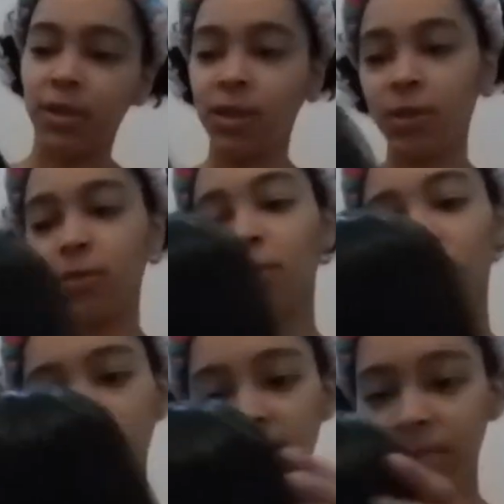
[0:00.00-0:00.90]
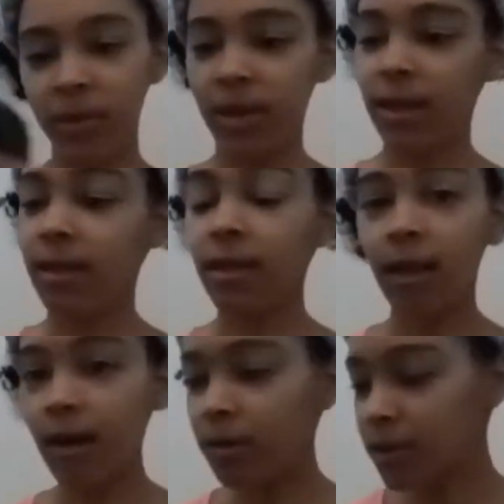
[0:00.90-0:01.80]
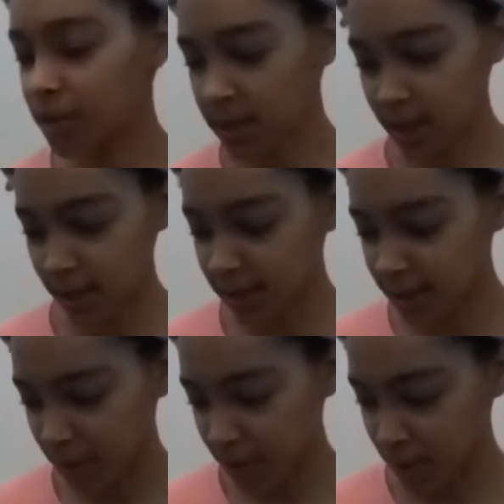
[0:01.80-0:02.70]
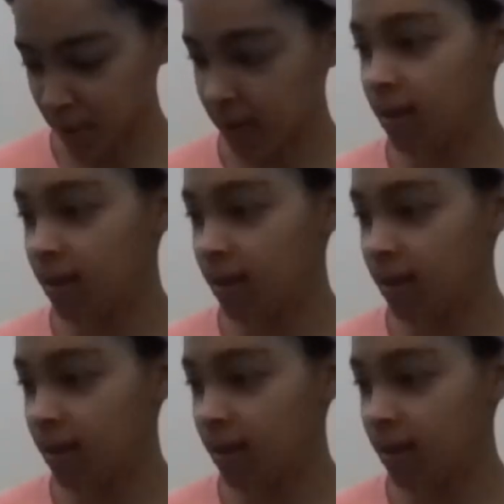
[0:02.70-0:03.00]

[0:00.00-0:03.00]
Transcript: She's really pretty. Love her skin tone.